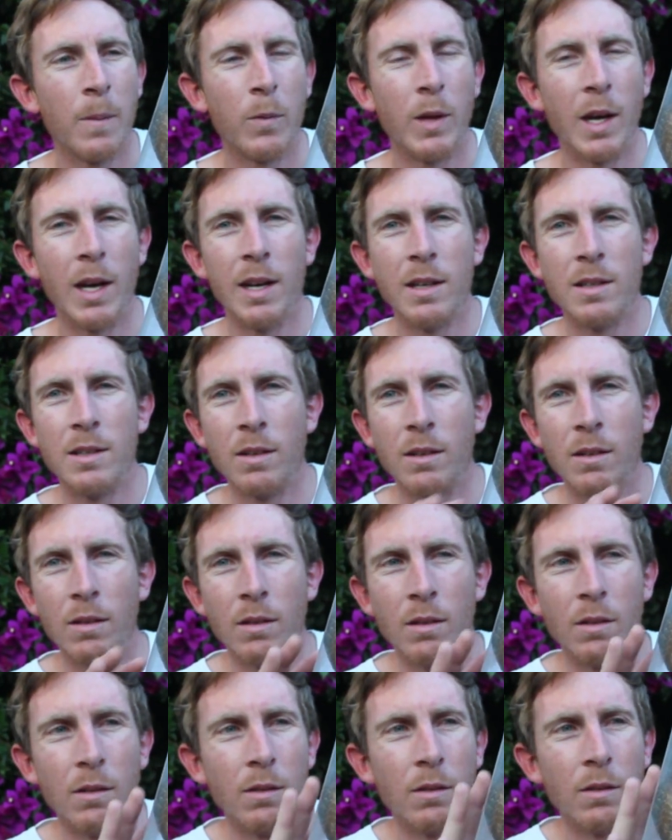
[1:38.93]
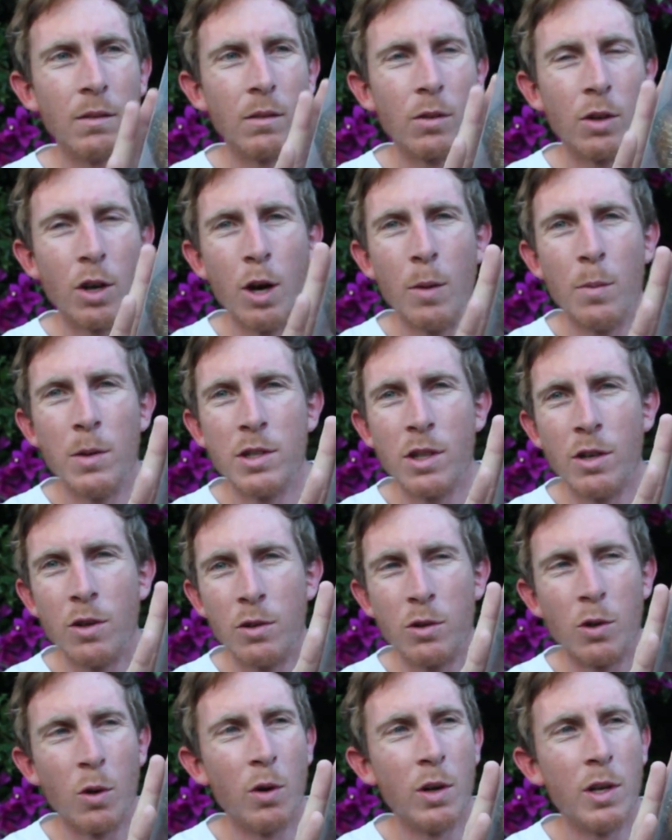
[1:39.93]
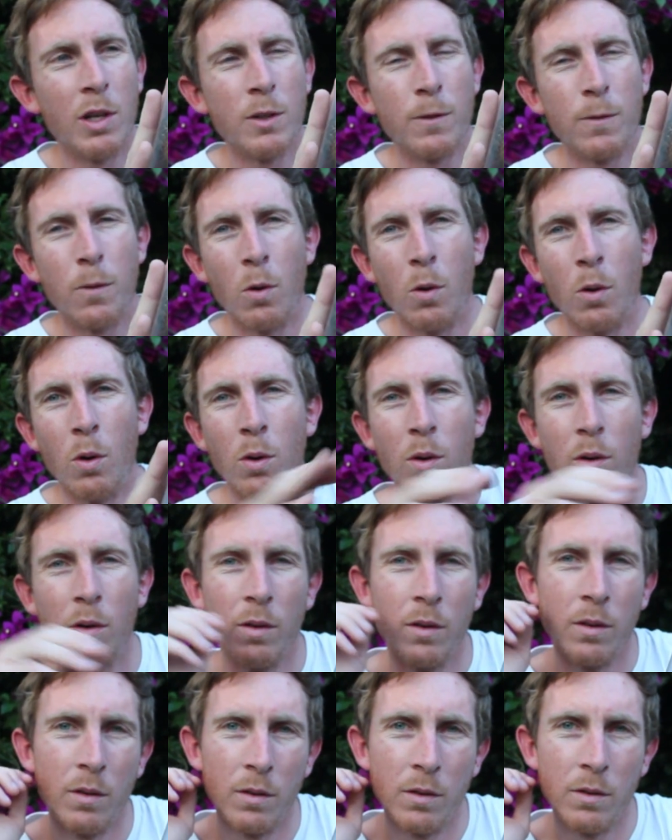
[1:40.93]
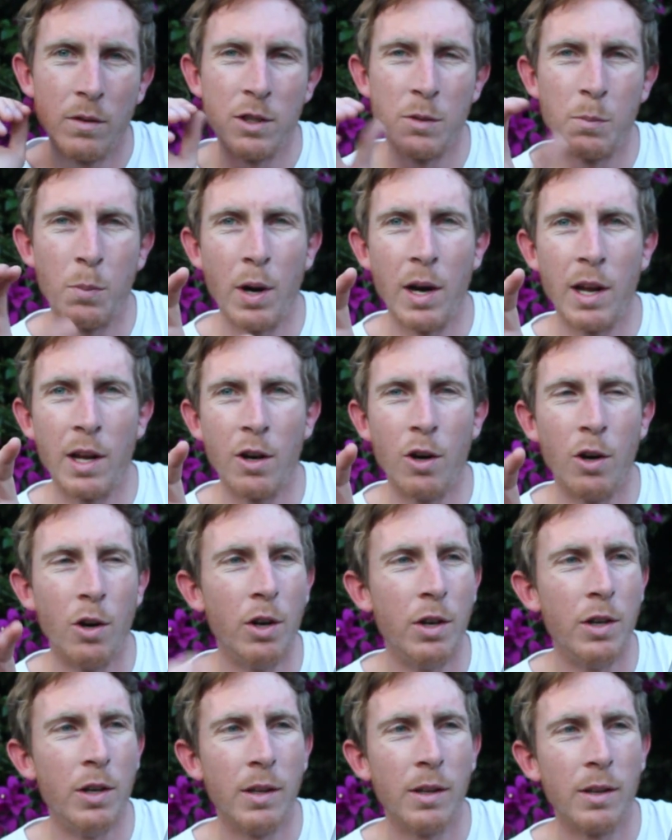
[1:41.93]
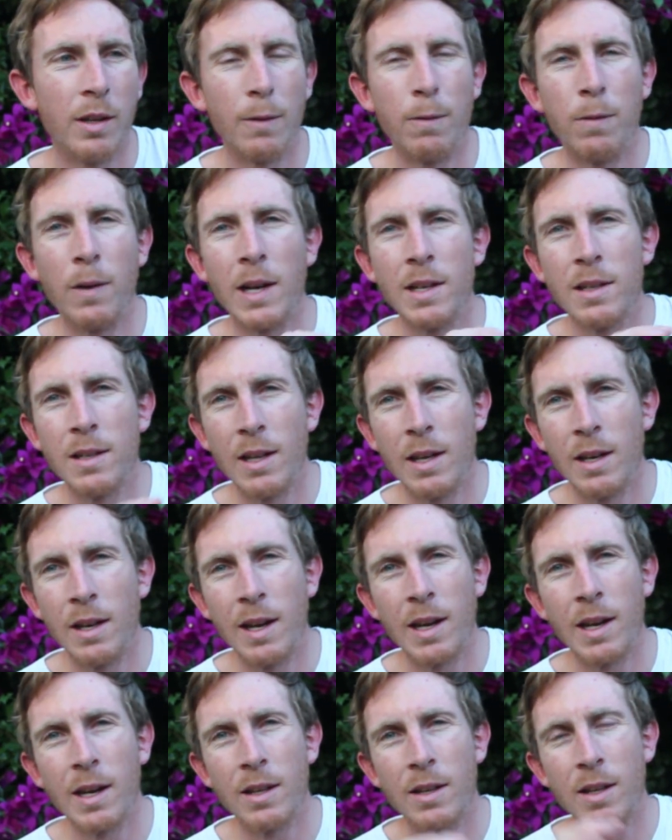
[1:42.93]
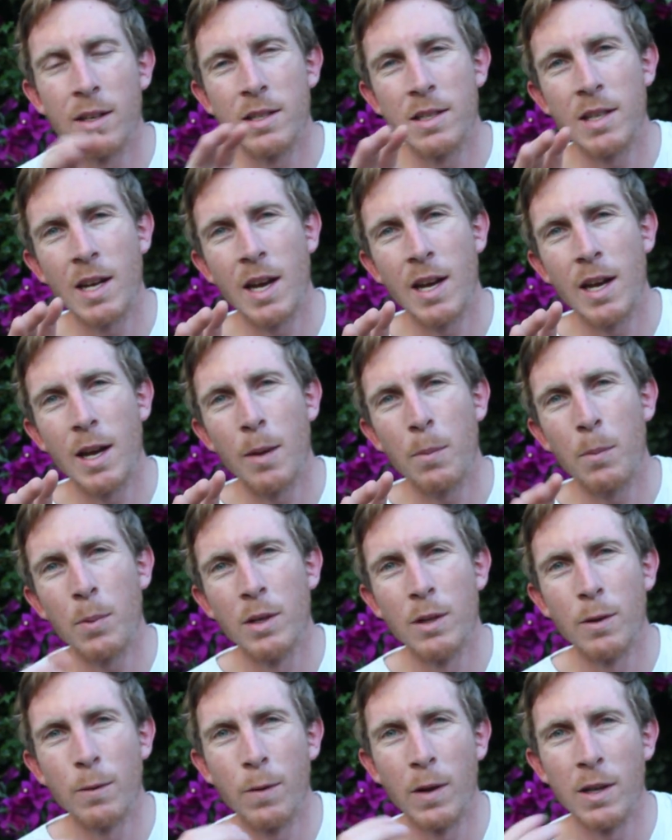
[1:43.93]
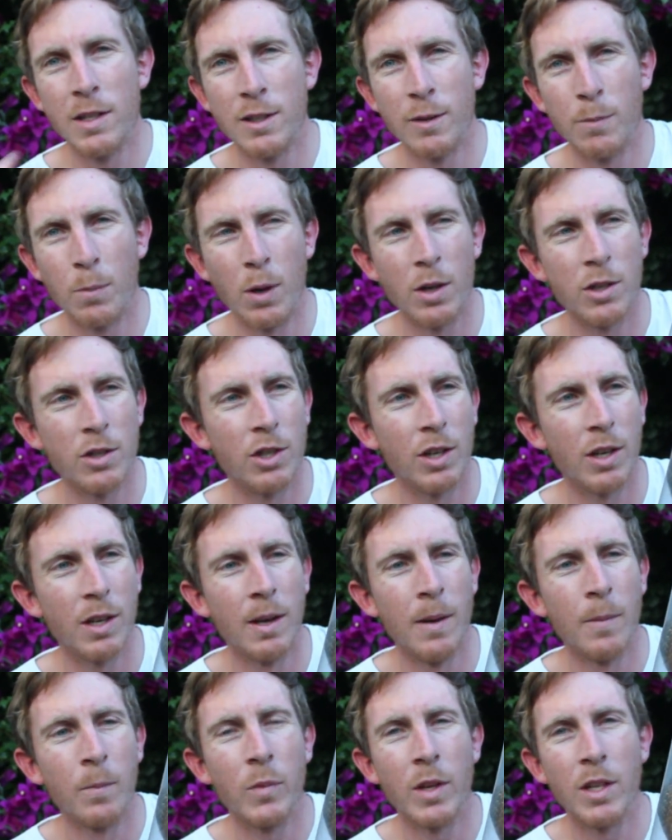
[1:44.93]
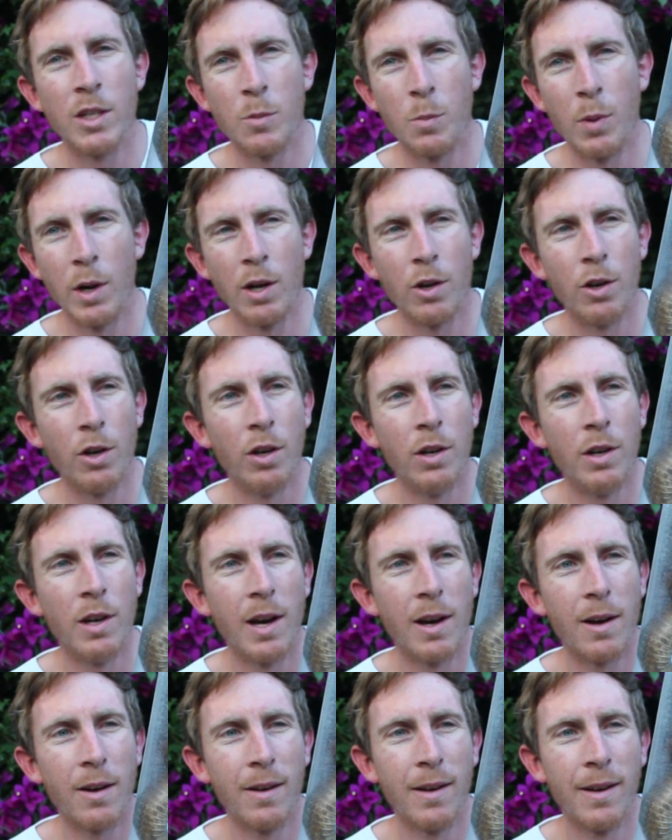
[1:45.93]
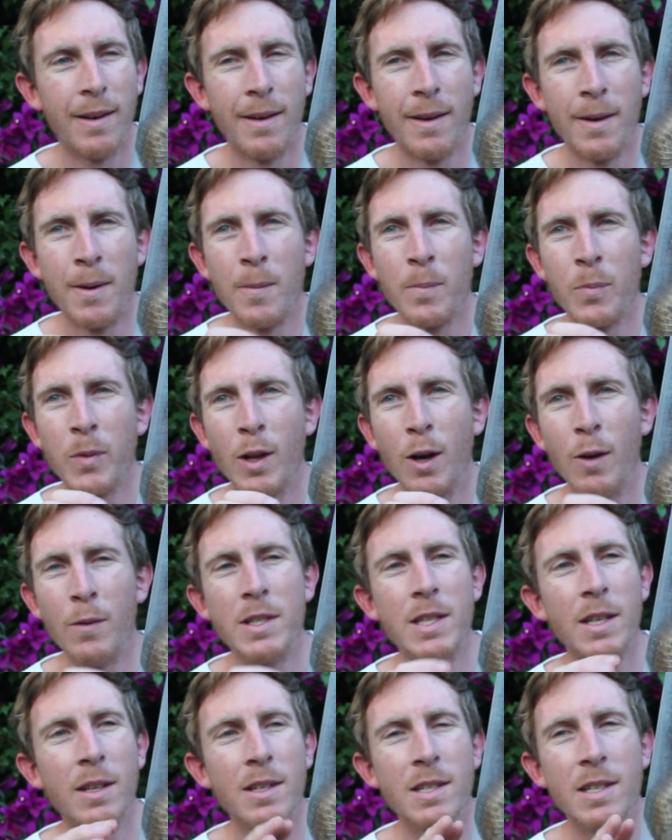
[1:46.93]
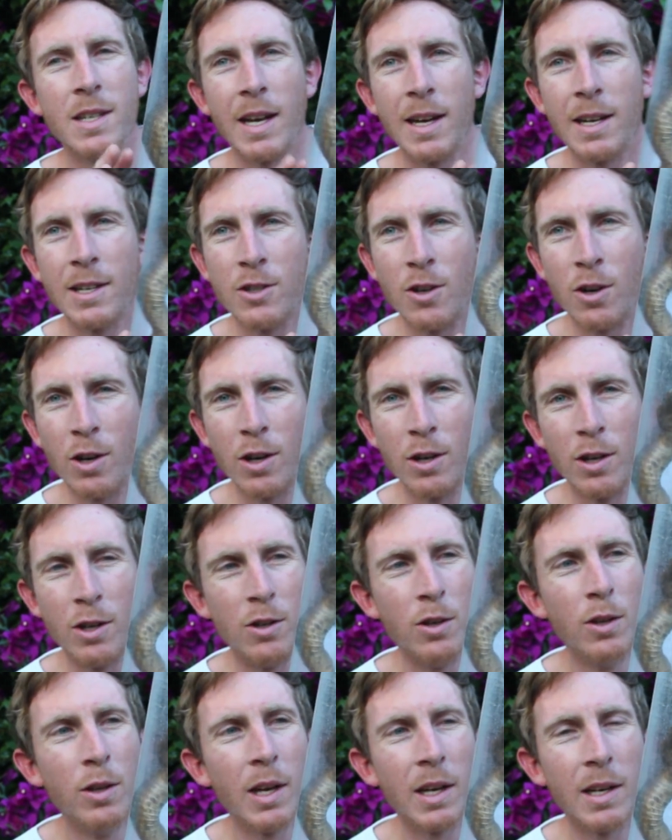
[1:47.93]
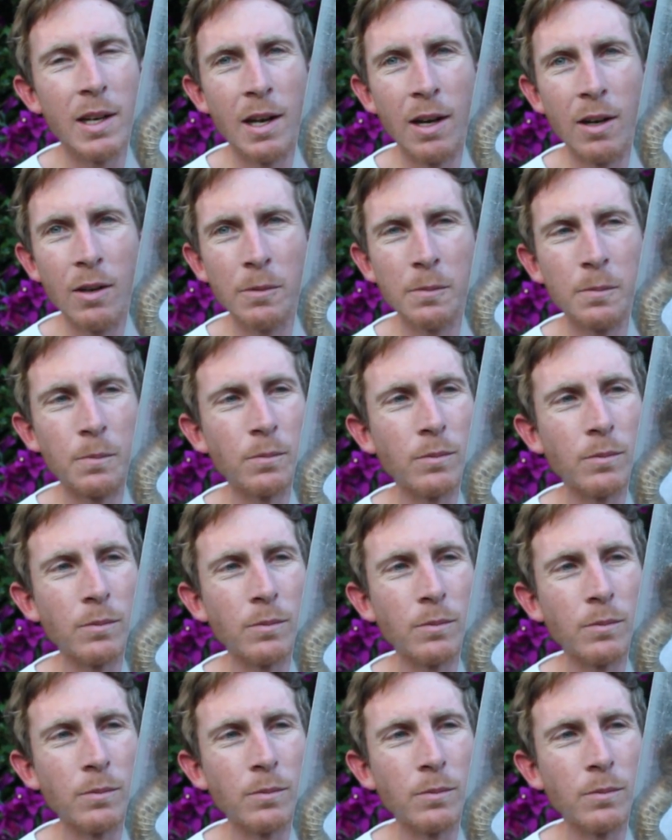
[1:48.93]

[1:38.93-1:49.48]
that cobras are notorious for spreading a hood. They flatten their neck and they stand up in defensive posture and spread a hood. Now, obviously the snake is not going to do that now